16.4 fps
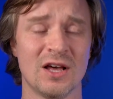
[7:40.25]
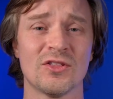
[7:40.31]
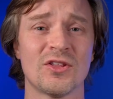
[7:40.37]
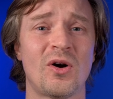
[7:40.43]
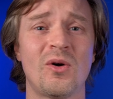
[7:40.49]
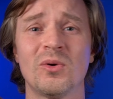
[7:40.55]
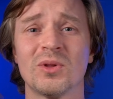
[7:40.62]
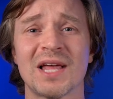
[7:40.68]

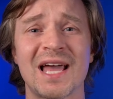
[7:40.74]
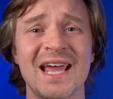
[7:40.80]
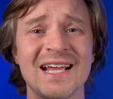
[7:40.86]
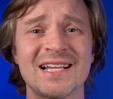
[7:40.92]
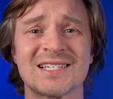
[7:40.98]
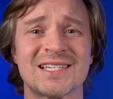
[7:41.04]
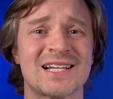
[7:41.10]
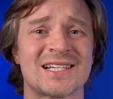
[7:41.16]
The whole
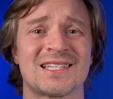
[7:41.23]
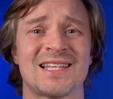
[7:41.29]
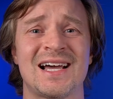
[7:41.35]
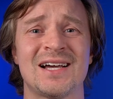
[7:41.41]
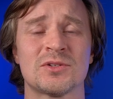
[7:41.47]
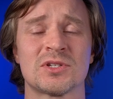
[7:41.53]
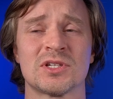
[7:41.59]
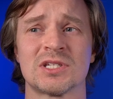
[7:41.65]

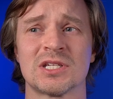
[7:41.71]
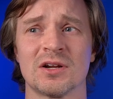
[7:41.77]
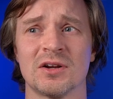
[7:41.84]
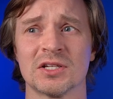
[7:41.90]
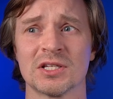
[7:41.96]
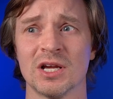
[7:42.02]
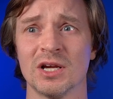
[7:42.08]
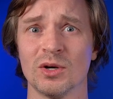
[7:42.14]
A6000
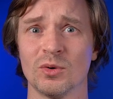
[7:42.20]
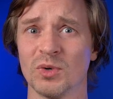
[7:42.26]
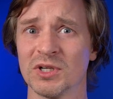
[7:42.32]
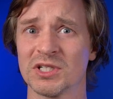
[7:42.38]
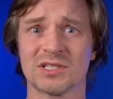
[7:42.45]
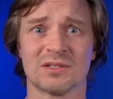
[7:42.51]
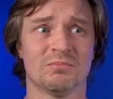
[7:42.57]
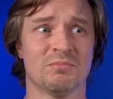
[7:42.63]
series,
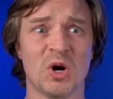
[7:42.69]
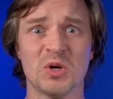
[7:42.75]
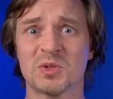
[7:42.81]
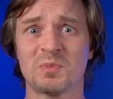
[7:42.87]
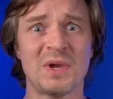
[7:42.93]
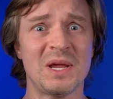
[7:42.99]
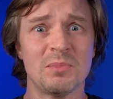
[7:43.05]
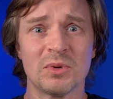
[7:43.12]
which
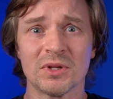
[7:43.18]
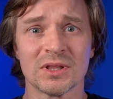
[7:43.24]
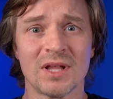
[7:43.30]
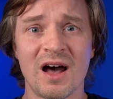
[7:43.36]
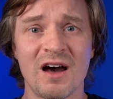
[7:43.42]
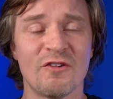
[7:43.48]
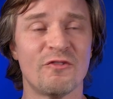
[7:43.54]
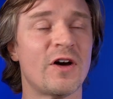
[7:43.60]
most people
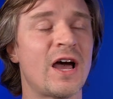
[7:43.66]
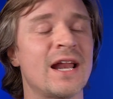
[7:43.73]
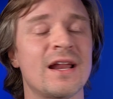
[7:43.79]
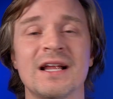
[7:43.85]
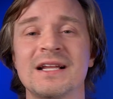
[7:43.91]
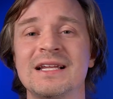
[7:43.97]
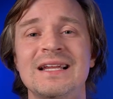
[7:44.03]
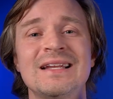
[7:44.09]
love,
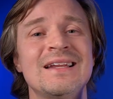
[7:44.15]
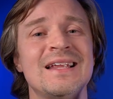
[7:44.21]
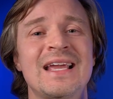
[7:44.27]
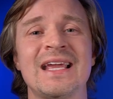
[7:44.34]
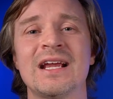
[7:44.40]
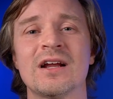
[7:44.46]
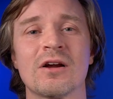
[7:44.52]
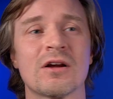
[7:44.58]
and I didn't
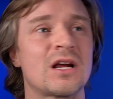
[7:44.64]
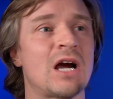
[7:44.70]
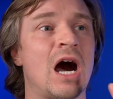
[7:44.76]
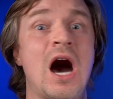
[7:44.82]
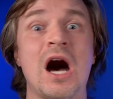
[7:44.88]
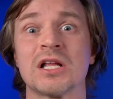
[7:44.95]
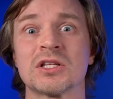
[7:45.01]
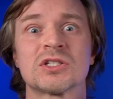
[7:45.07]
hear
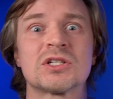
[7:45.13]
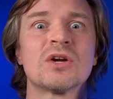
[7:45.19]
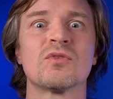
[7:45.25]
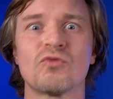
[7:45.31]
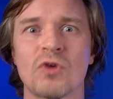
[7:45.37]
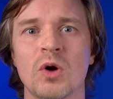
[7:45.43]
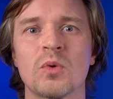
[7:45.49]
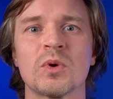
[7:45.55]

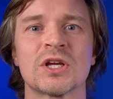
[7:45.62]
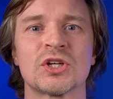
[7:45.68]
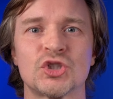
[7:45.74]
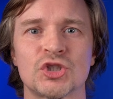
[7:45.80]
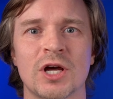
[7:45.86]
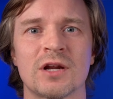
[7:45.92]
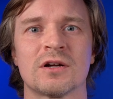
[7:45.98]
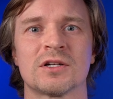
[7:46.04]
constant rolling
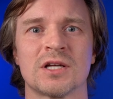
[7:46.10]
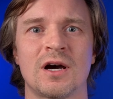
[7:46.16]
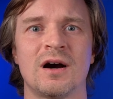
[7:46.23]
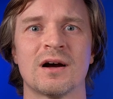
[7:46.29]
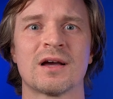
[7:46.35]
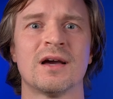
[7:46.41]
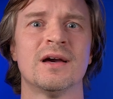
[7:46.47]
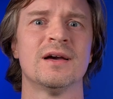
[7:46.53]
shutter
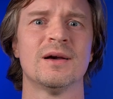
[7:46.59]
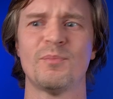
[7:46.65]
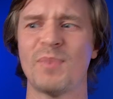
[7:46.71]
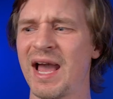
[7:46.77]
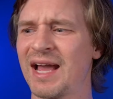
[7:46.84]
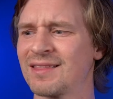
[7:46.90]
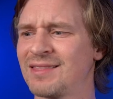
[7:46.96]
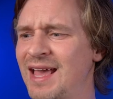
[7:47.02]
talk
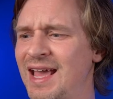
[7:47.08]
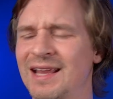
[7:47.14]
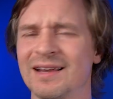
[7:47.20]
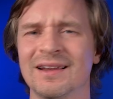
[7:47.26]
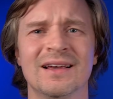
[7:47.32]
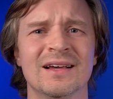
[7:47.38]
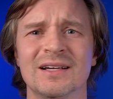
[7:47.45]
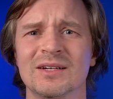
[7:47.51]
back
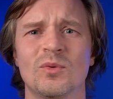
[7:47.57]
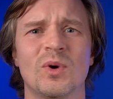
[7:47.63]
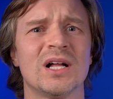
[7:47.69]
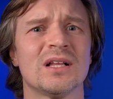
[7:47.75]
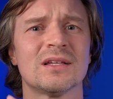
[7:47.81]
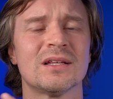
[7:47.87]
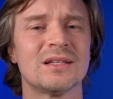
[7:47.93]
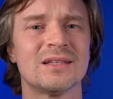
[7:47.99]
then.
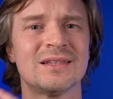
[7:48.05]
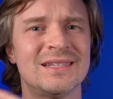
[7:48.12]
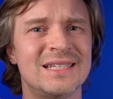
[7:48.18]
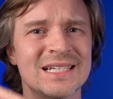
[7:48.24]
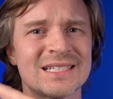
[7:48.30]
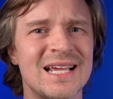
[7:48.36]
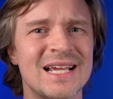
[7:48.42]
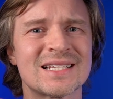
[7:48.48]
Well,
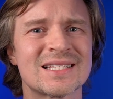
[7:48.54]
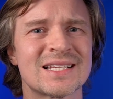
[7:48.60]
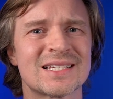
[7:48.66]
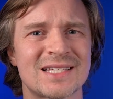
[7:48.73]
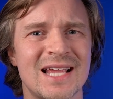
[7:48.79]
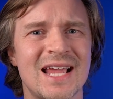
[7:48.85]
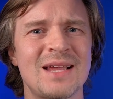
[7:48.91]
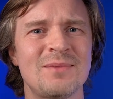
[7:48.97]
this has the
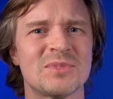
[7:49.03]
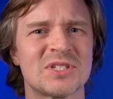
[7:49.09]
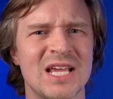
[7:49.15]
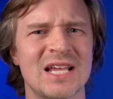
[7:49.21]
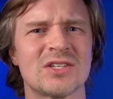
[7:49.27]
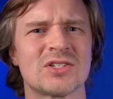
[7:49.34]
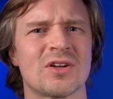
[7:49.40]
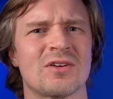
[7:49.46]
same
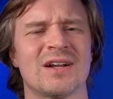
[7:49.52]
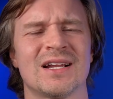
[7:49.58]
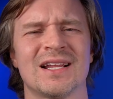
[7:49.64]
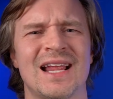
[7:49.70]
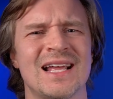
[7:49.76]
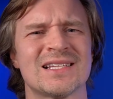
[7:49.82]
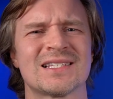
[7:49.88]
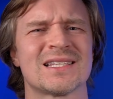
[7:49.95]
sensor and
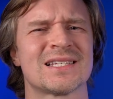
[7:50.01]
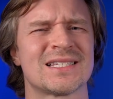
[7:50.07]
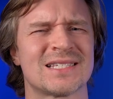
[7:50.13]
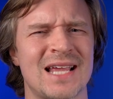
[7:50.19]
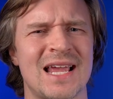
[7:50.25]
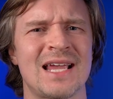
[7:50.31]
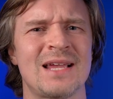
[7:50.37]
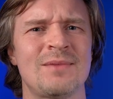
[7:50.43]
it has the
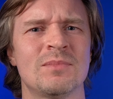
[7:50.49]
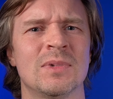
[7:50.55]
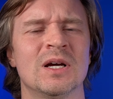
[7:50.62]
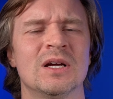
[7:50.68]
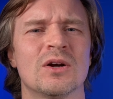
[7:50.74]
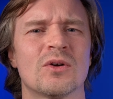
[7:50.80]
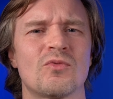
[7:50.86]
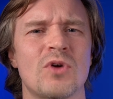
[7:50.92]
same
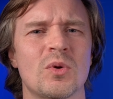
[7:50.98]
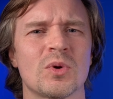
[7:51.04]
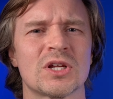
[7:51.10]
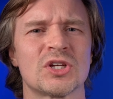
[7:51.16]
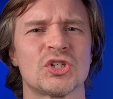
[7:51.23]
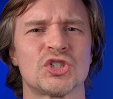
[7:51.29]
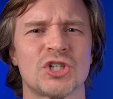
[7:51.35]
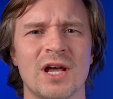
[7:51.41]

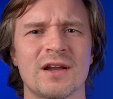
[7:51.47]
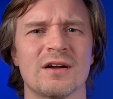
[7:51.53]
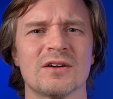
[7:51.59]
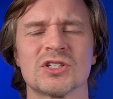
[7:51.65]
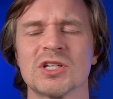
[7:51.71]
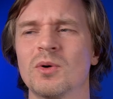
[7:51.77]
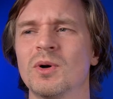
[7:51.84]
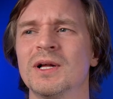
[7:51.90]
rolling shutter.
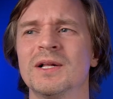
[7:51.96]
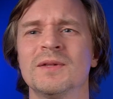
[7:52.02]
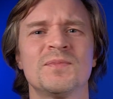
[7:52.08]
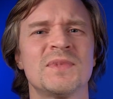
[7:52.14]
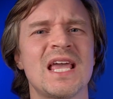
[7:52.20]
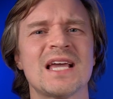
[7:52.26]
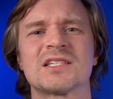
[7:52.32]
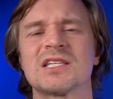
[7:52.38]
So
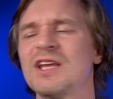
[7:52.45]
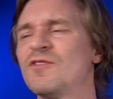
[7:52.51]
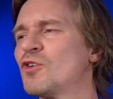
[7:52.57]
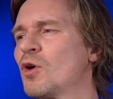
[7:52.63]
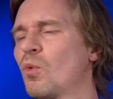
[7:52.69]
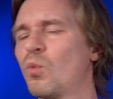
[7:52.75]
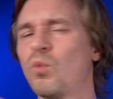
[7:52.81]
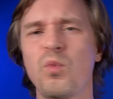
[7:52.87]
yes, if
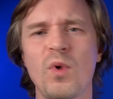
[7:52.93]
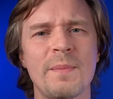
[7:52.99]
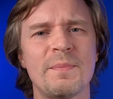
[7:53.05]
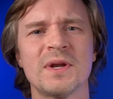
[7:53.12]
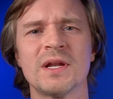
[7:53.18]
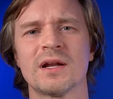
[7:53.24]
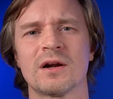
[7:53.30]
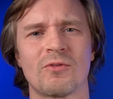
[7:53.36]
you're
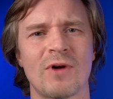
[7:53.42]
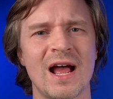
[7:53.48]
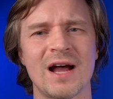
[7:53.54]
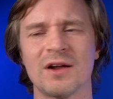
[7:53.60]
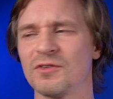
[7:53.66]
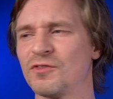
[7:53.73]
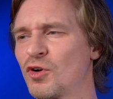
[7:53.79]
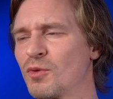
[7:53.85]
whipping it
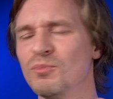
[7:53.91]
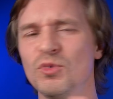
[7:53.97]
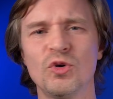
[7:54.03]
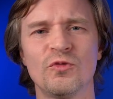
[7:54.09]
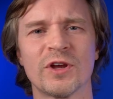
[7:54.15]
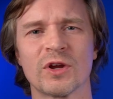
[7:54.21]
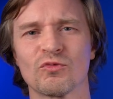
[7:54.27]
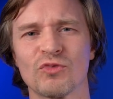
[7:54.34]
around, if you're
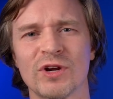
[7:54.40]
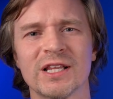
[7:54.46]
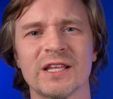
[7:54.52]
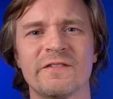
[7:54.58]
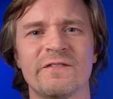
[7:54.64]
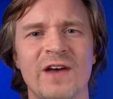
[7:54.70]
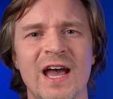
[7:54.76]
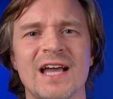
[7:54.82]
moving
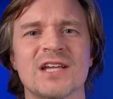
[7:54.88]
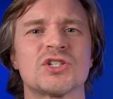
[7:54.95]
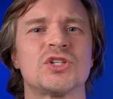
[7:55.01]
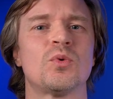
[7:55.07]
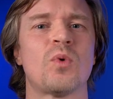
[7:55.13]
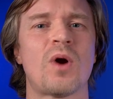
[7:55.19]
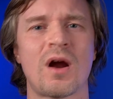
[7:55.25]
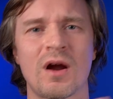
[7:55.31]
really
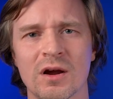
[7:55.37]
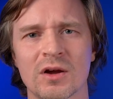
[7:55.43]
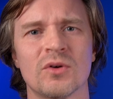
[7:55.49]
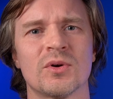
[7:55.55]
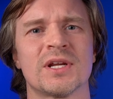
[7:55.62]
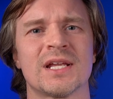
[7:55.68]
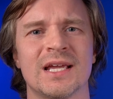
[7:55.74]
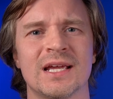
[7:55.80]
fast, you are
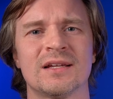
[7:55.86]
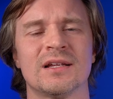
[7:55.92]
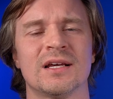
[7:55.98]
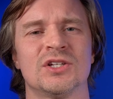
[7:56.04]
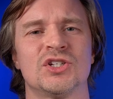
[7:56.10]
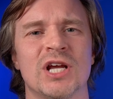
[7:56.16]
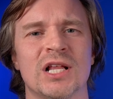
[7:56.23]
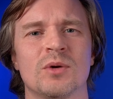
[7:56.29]
going to
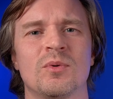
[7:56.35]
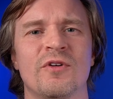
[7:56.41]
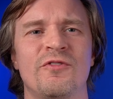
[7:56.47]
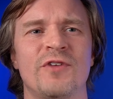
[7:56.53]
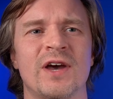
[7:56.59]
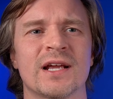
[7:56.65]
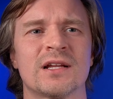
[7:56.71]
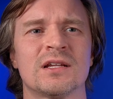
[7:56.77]
get a jello
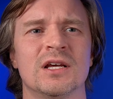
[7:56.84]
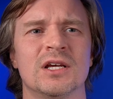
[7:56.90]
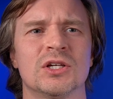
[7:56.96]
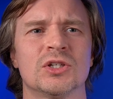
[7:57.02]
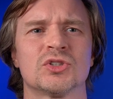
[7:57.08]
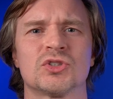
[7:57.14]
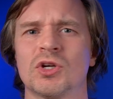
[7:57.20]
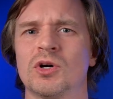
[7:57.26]
effect.
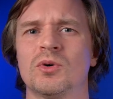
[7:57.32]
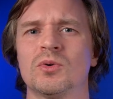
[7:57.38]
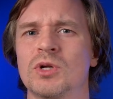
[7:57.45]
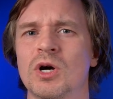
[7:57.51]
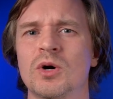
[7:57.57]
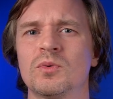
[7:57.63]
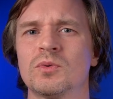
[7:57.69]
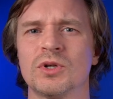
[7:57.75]
So
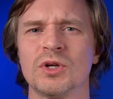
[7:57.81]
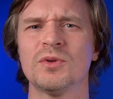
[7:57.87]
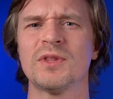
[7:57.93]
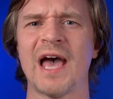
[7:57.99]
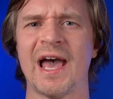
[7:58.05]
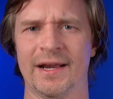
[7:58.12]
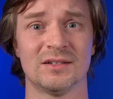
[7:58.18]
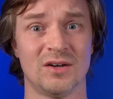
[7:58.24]
don't do
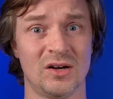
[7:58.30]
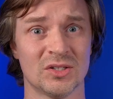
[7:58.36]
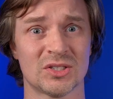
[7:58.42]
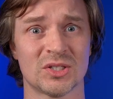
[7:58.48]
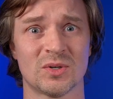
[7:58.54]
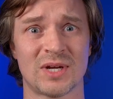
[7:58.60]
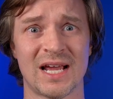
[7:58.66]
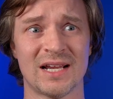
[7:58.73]
that.
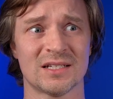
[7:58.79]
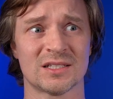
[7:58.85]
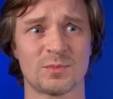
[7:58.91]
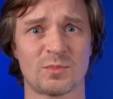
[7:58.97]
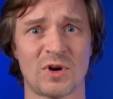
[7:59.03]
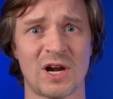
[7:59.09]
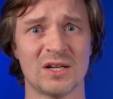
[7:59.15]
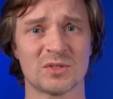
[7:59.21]
Also,
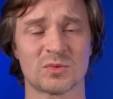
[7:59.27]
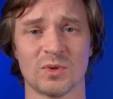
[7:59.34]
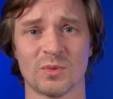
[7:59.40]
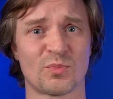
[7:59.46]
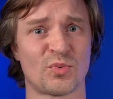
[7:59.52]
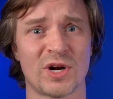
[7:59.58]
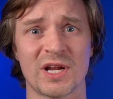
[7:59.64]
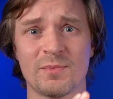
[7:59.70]
Catalyst Browse
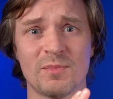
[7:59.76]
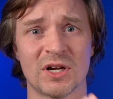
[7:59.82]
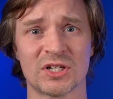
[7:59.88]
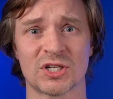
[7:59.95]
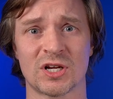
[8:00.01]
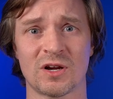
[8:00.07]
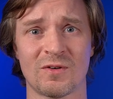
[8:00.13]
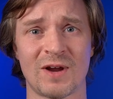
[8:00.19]
will pretty
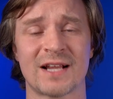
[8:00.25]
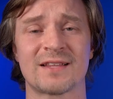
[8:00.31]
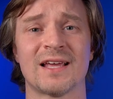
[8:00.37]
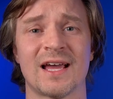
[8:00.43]
much correct